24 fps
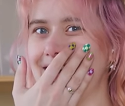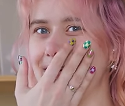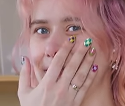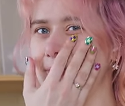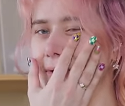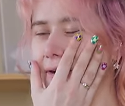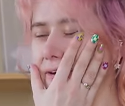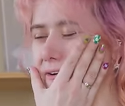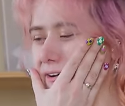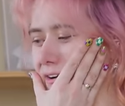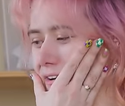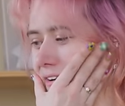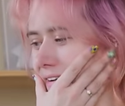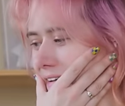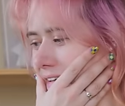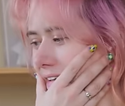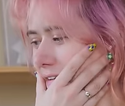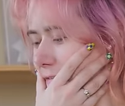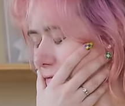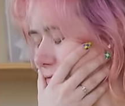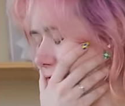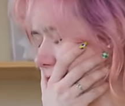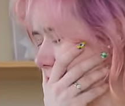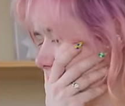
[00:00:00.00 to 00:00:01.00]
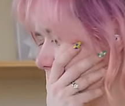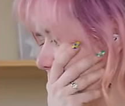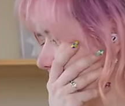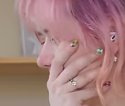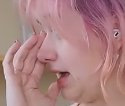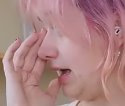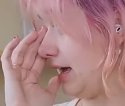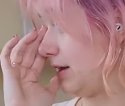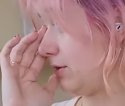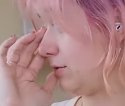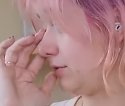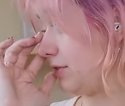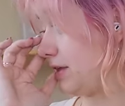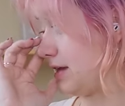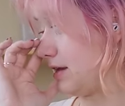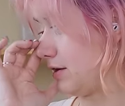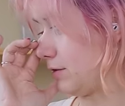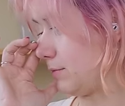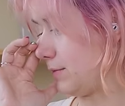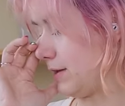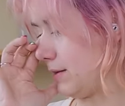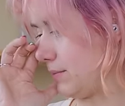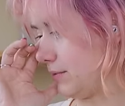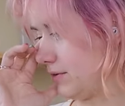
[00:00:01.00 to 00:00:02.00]
and I wonder if I don't think
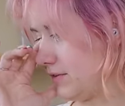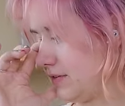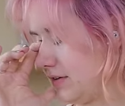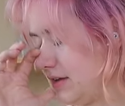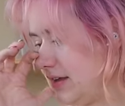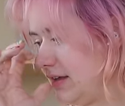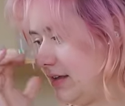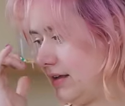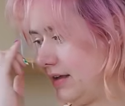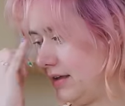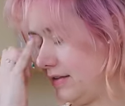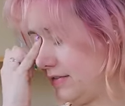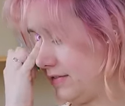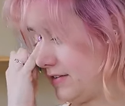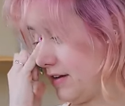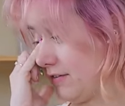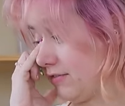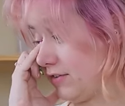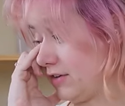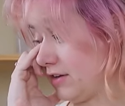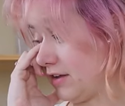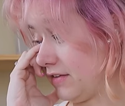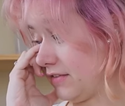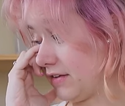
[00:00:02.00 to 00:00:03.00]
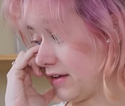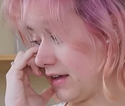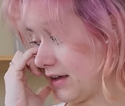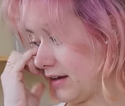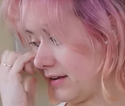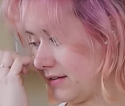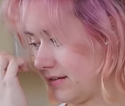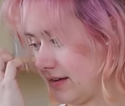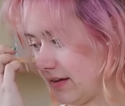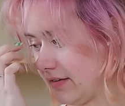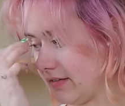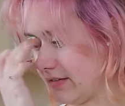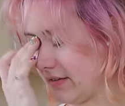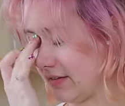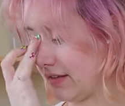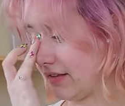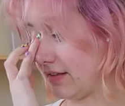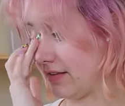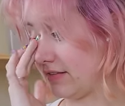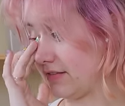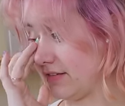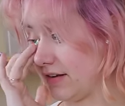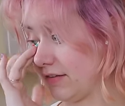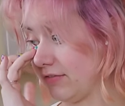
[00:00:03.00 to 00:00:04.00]
I'll be able to, it, it's definitely not the kind of desk that,
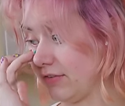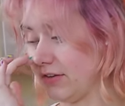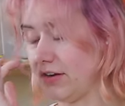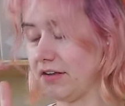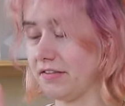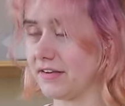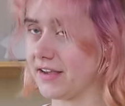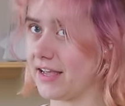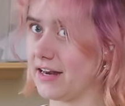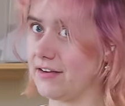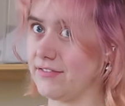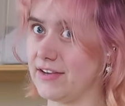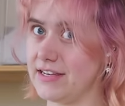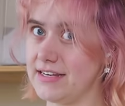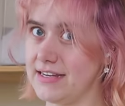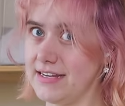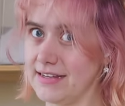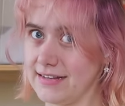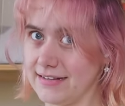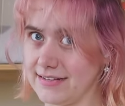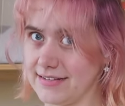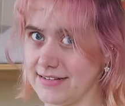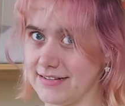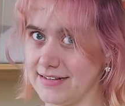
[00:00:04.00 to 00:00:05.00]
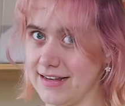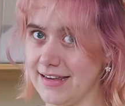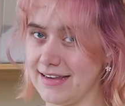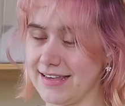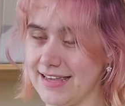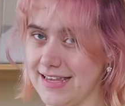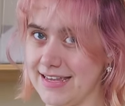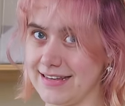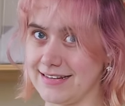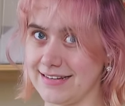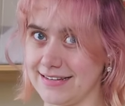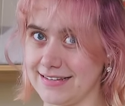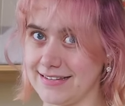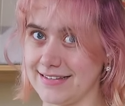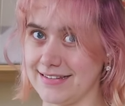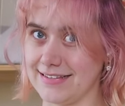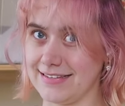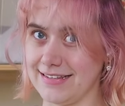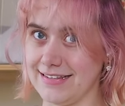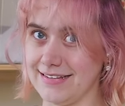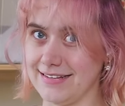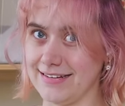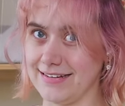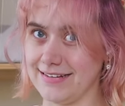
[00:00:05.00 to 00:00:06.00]
it's definitely not the kind of idea IKEA desk
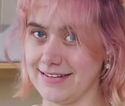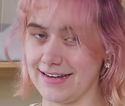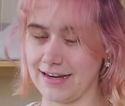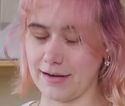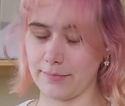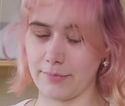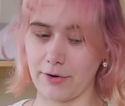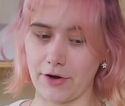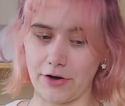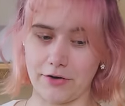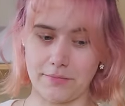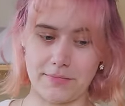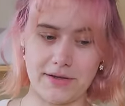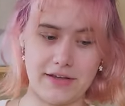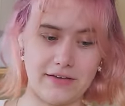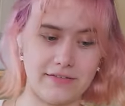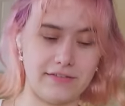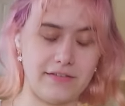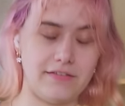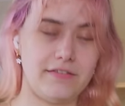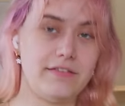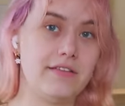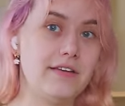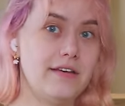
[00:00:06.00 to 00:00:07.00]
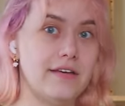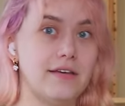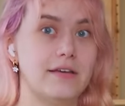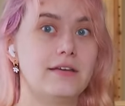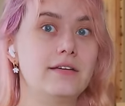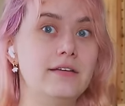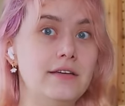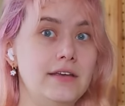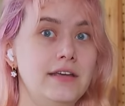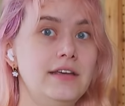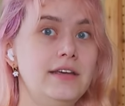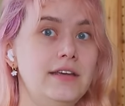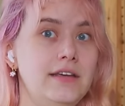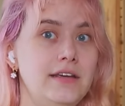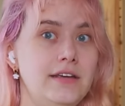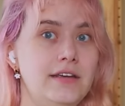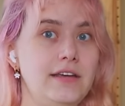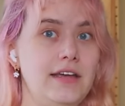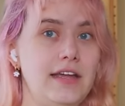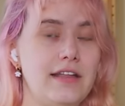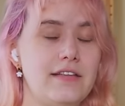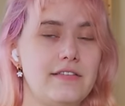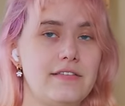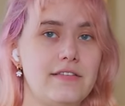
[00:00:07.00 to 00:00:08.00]
that's easy to take apart because it's the,
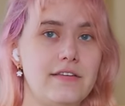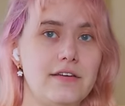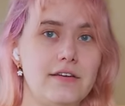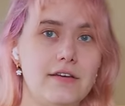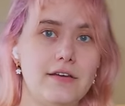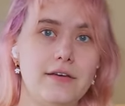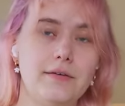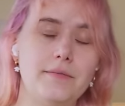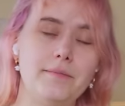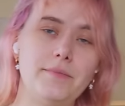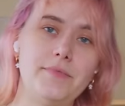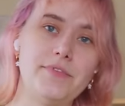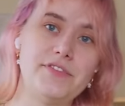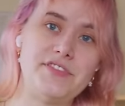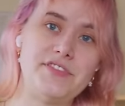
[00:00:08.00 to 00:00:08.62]
it's the